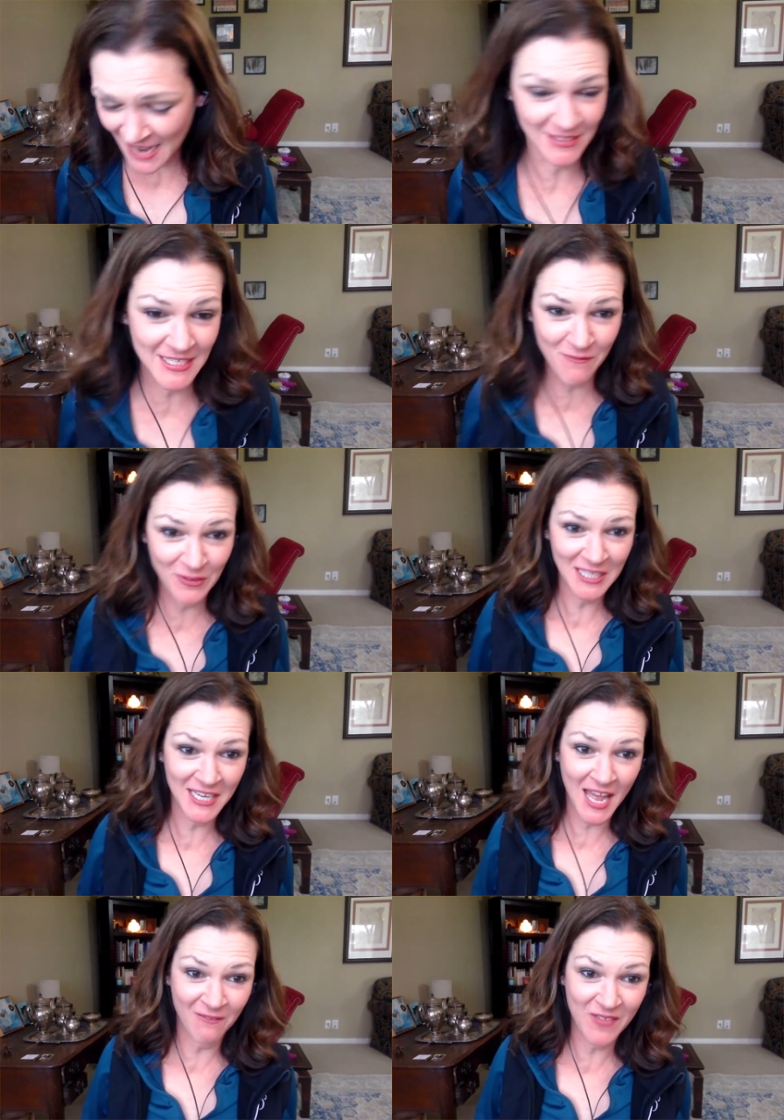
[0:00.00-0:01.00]
Definitely not a
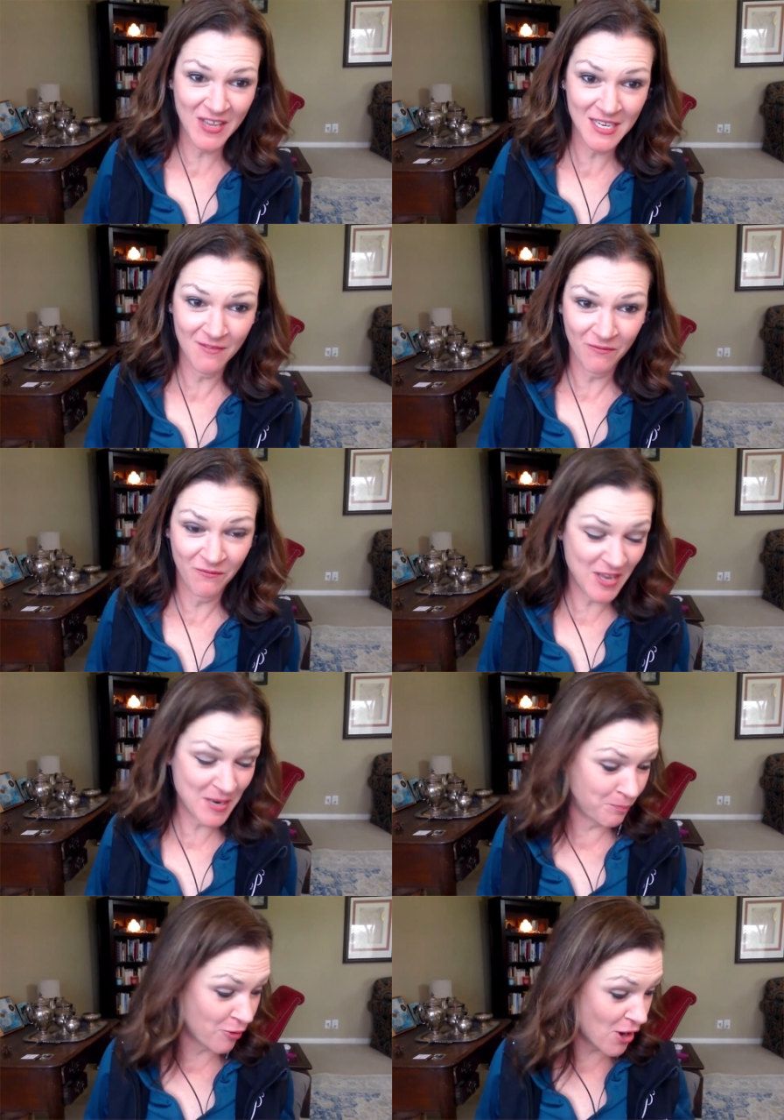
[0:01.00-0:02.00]
fit
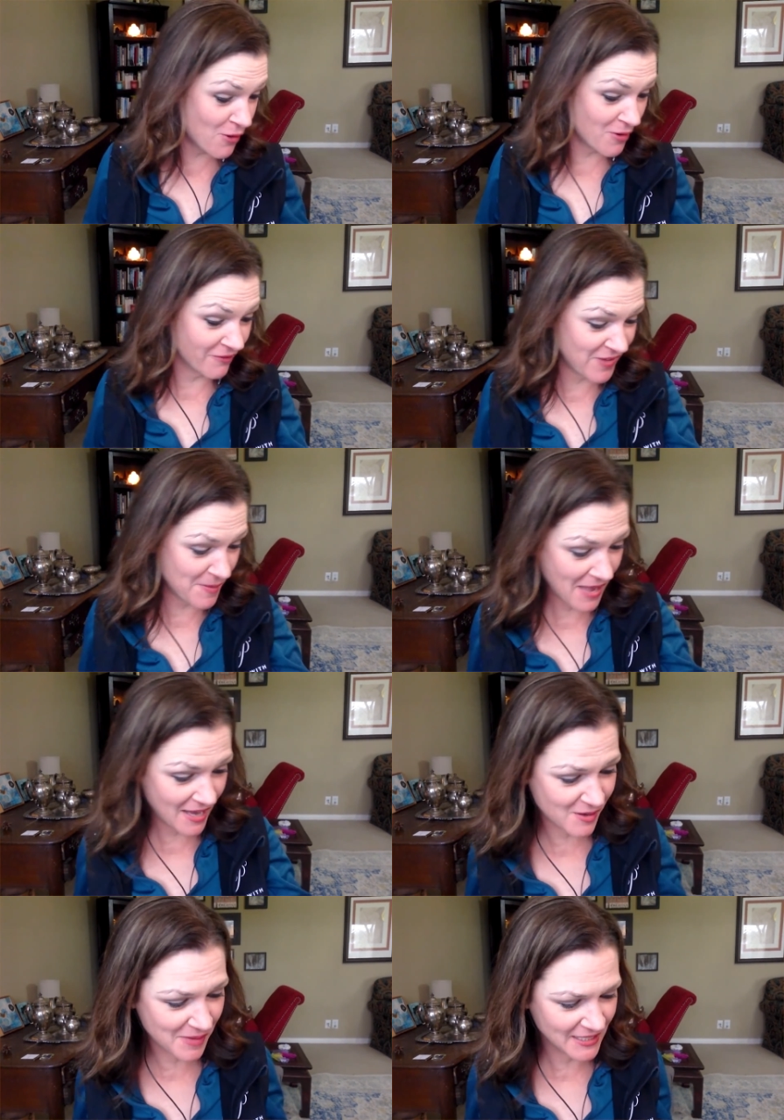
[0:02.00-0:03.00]
pro or fit model by
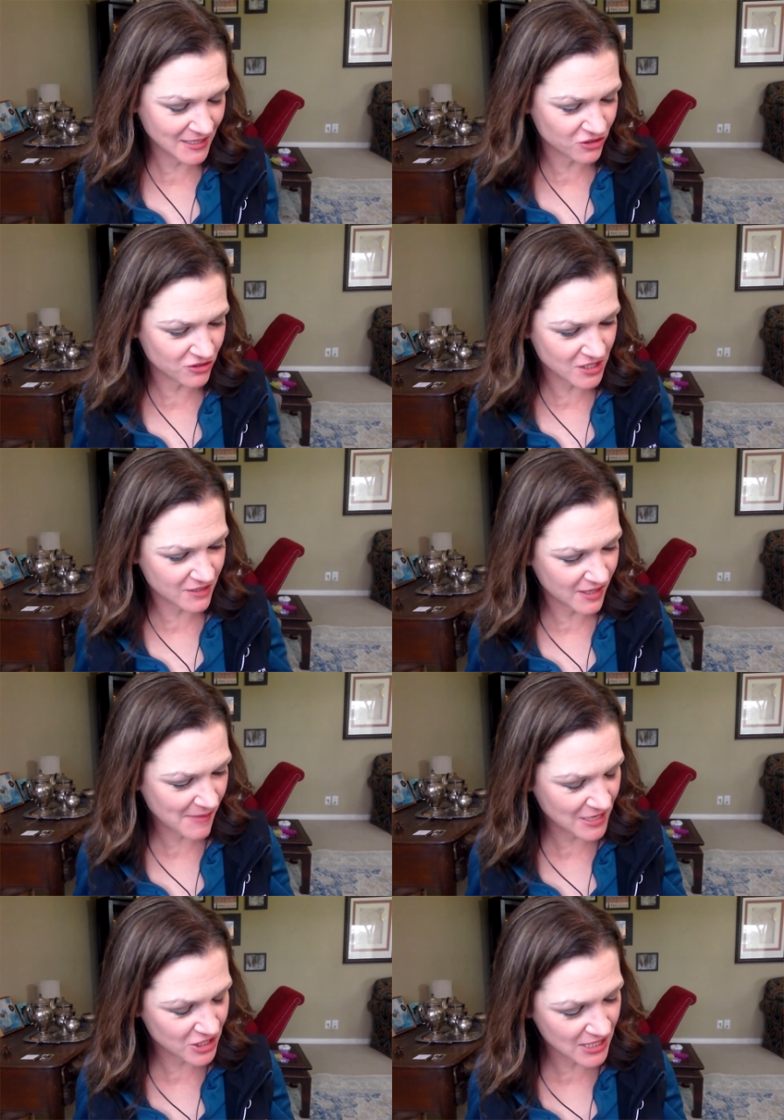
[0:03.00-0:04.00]
any stretch of the
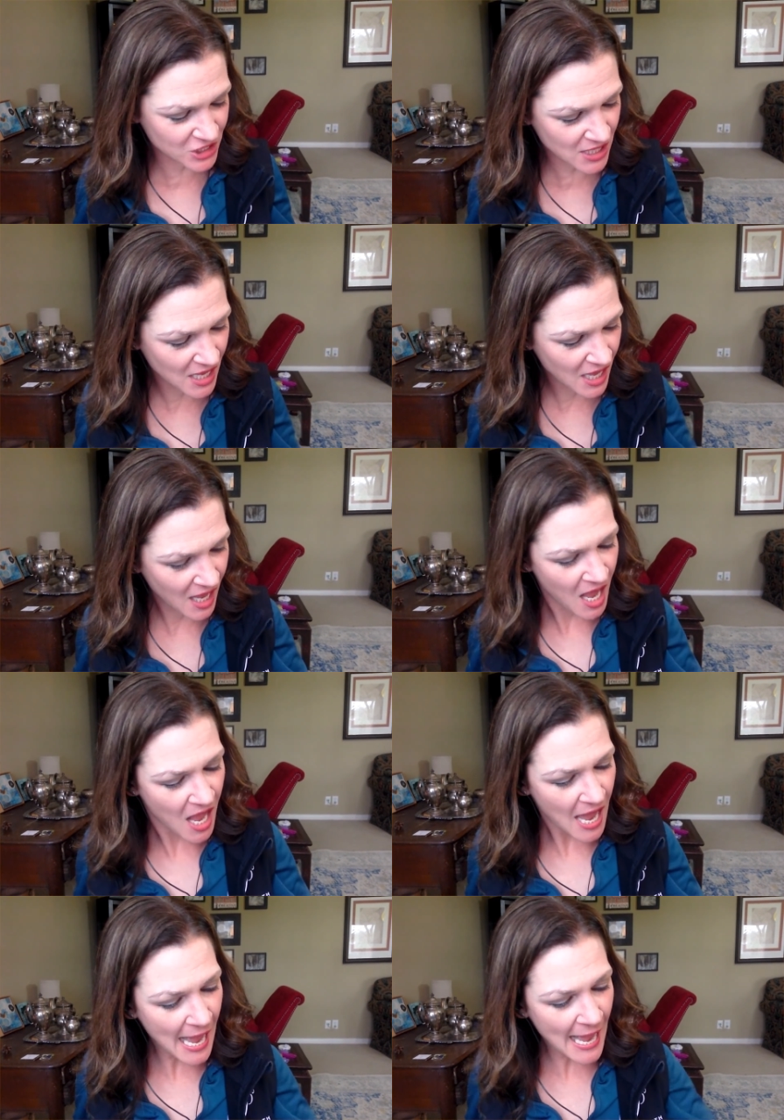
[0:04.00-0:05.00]
imagination.
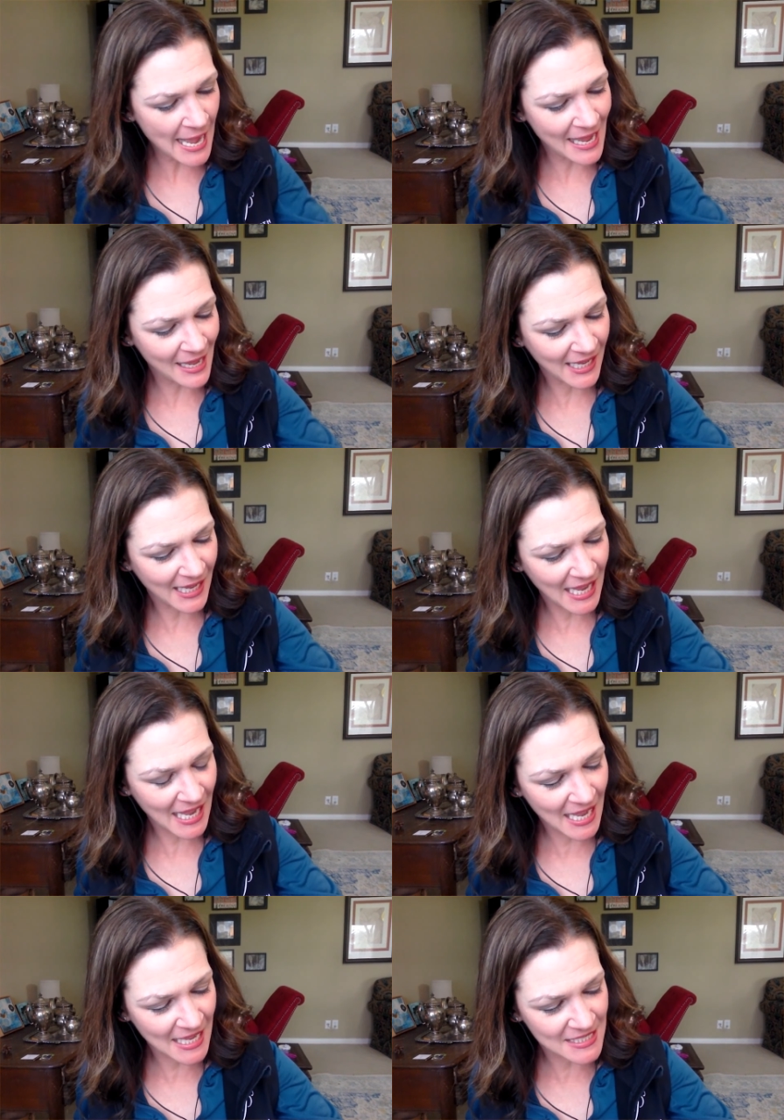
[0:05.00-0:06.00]

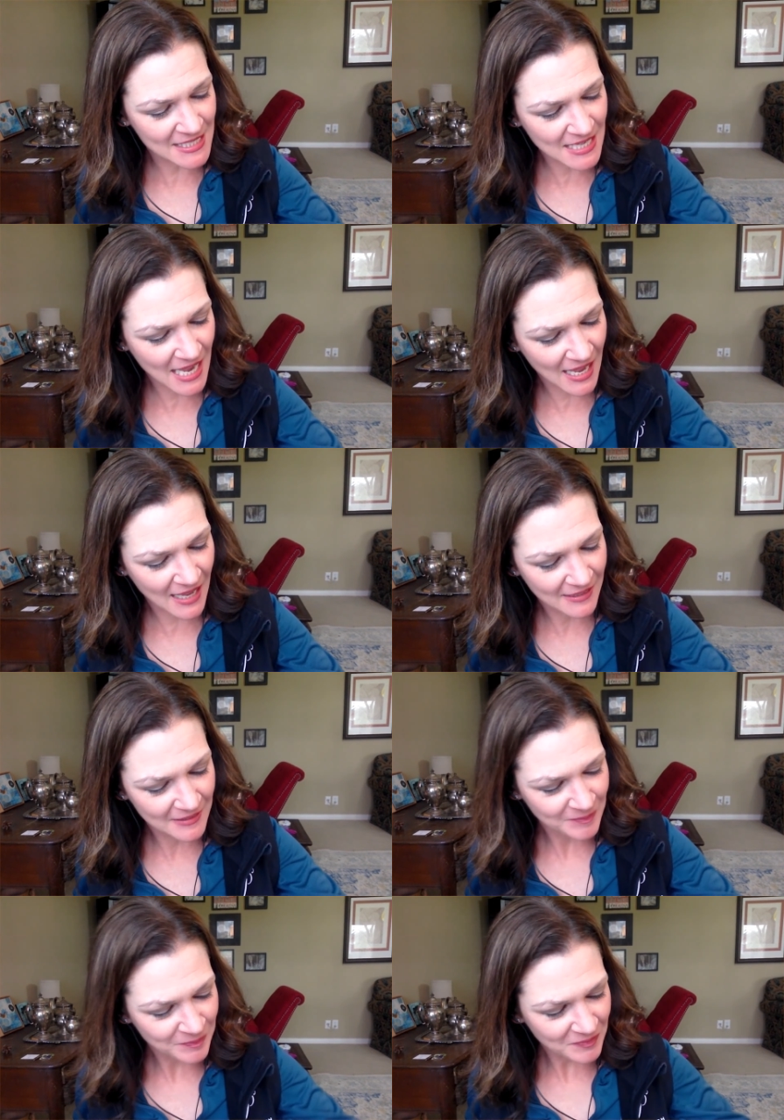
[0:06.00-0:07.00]
And
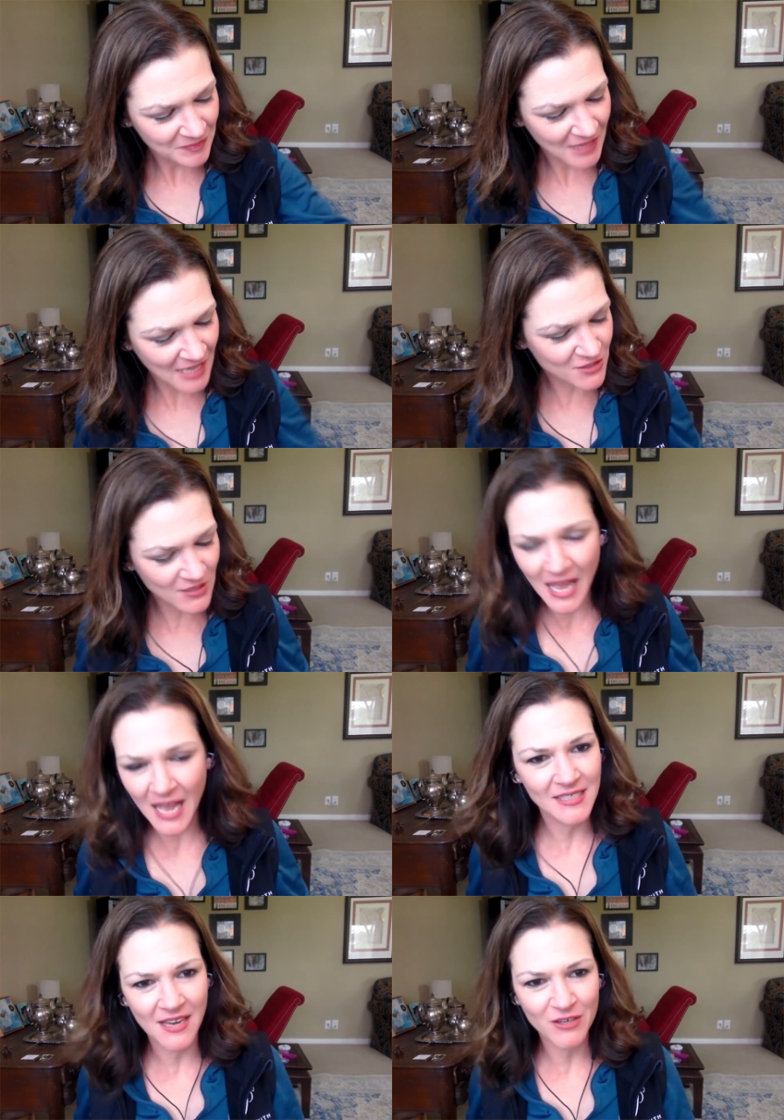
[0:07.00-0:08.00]
so yeah, I had
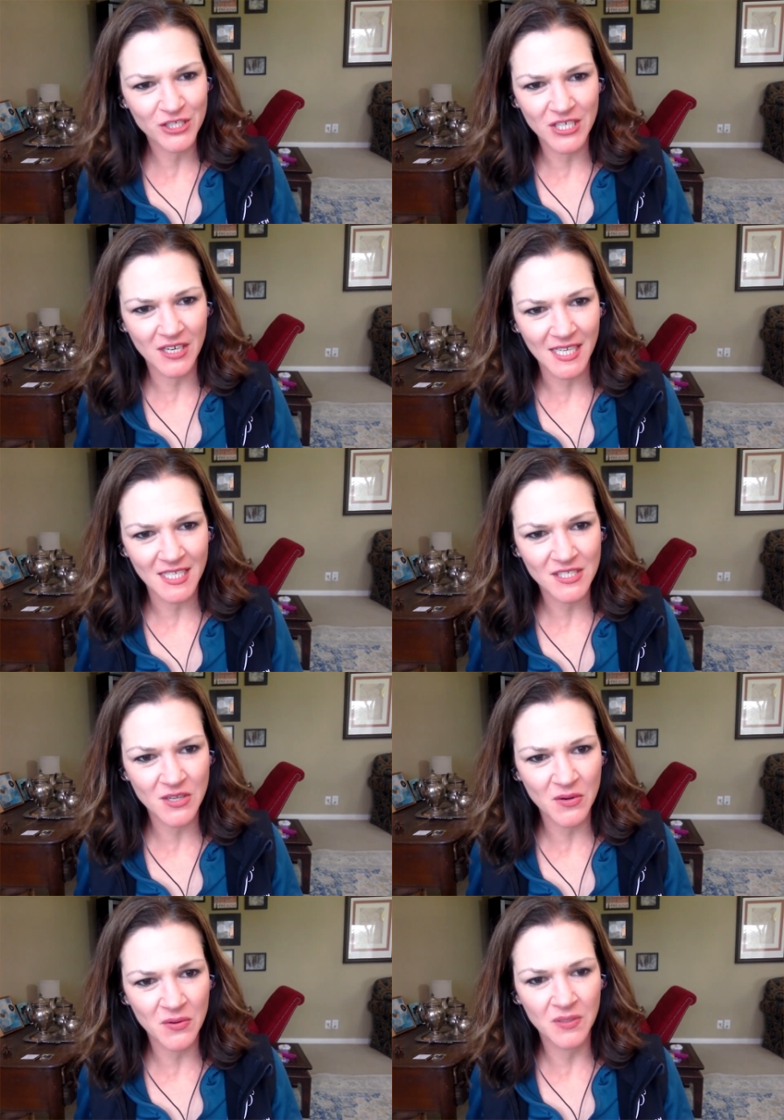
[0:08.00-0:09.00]
never shared it.
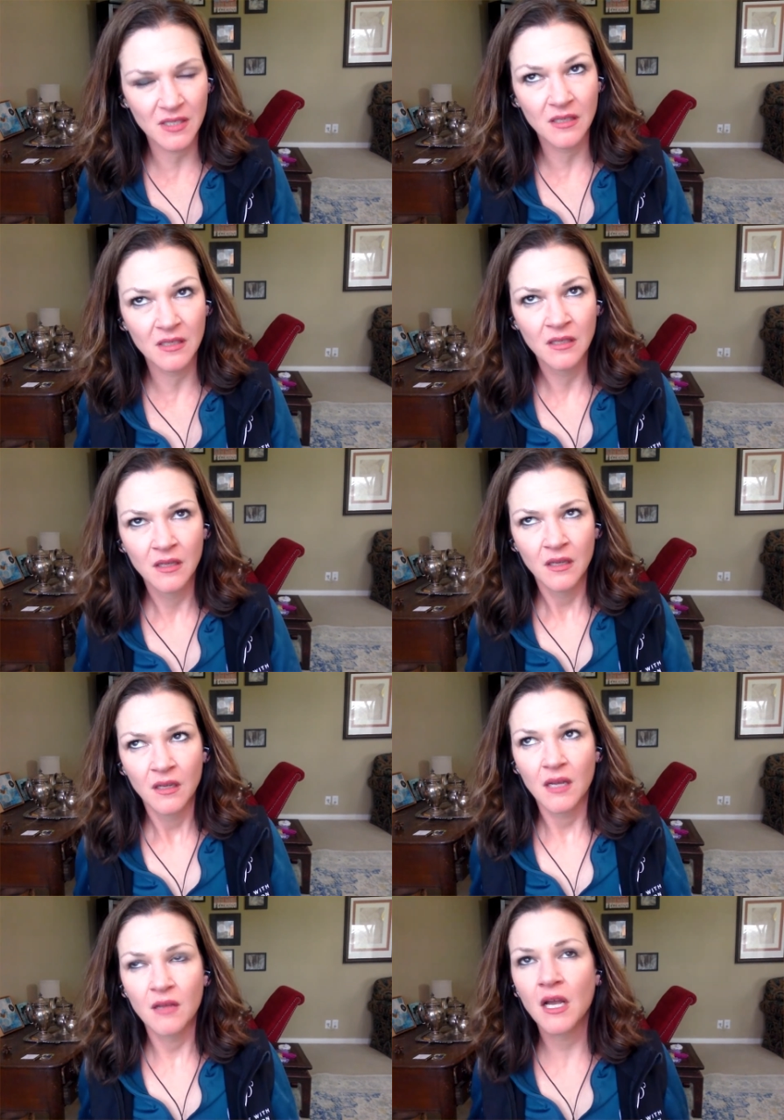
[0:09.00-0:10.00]
So
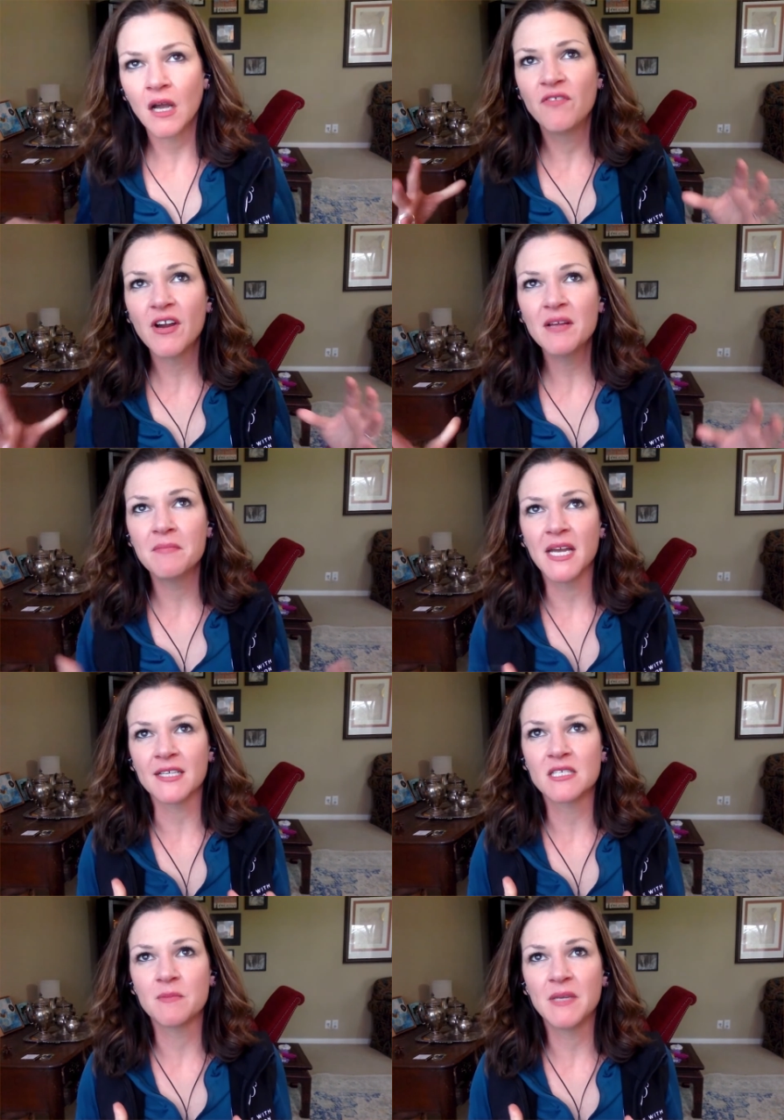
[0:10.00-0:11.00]
very mixed
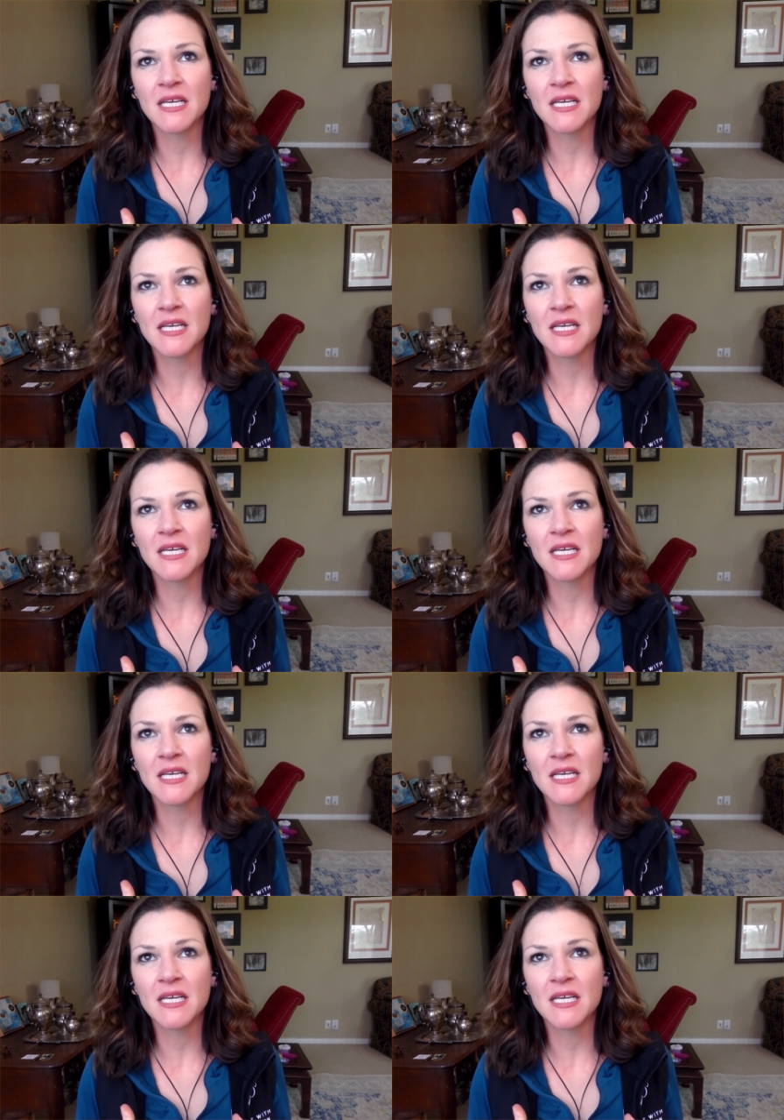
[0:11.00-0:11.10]
because